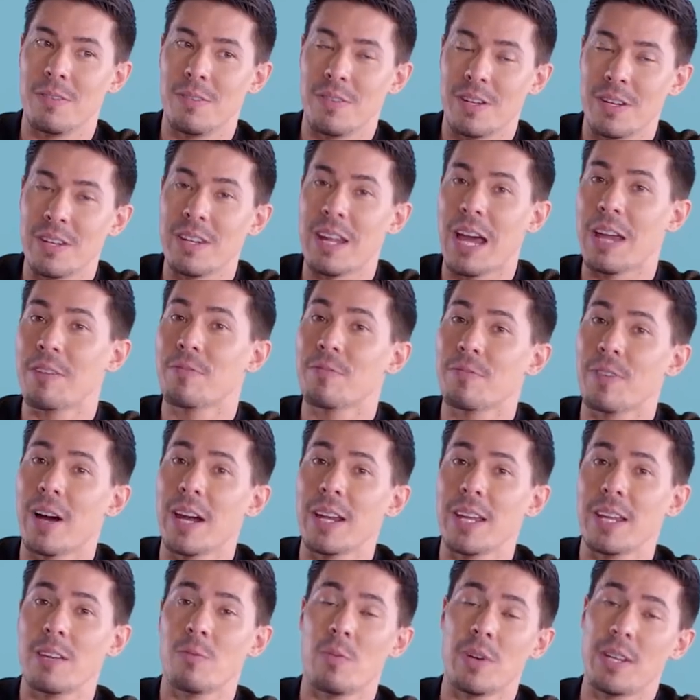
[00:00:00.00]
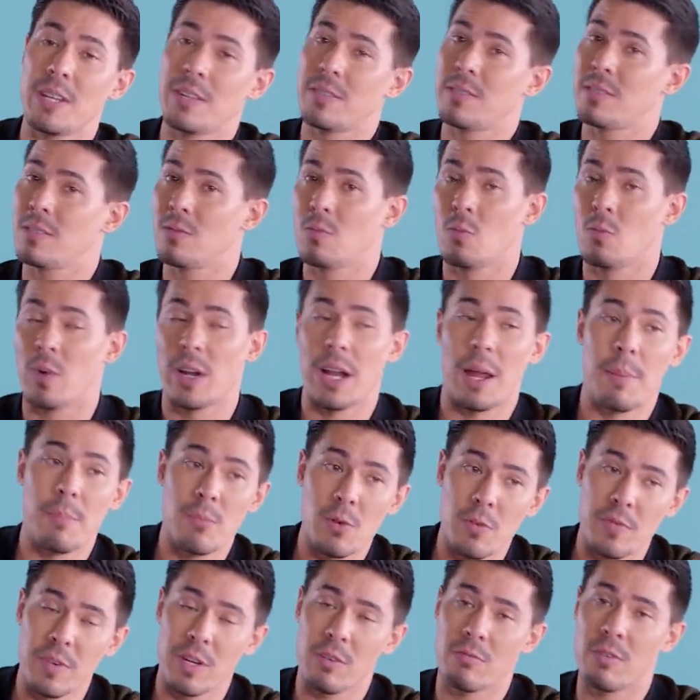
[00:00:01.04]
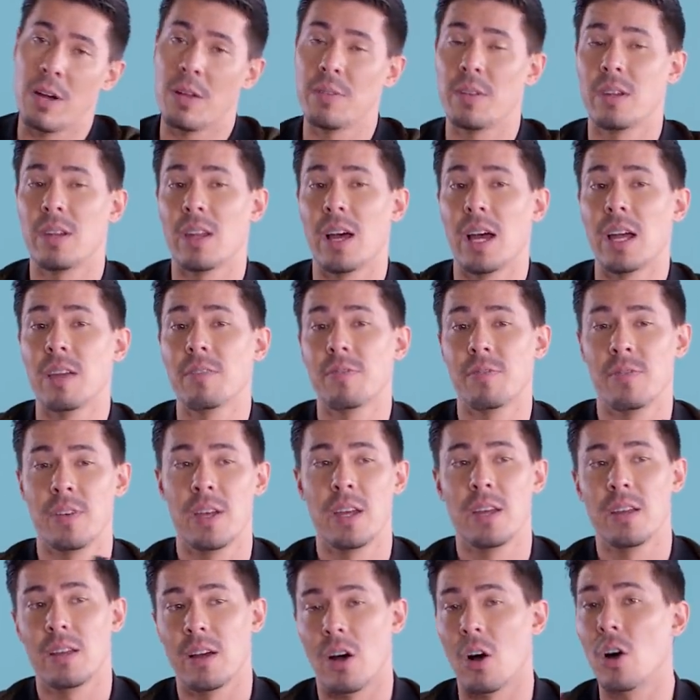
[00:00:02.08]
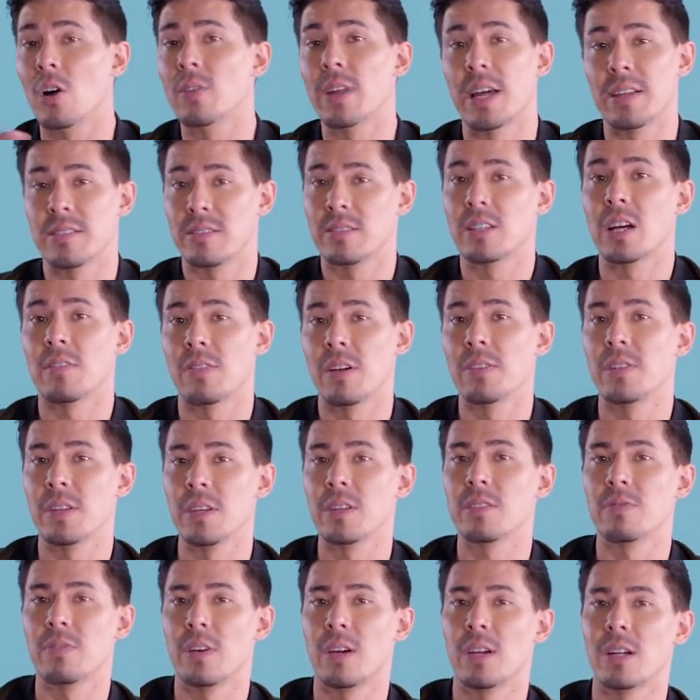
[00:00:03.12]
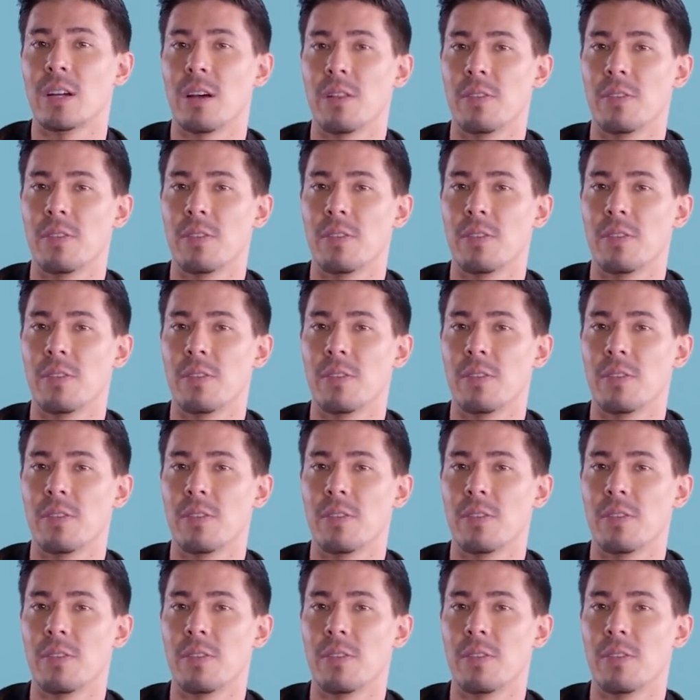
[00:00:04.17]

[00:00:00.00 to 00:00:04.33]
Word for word: The knife fighting, when I'm moving around the knife, all that stuff I think is very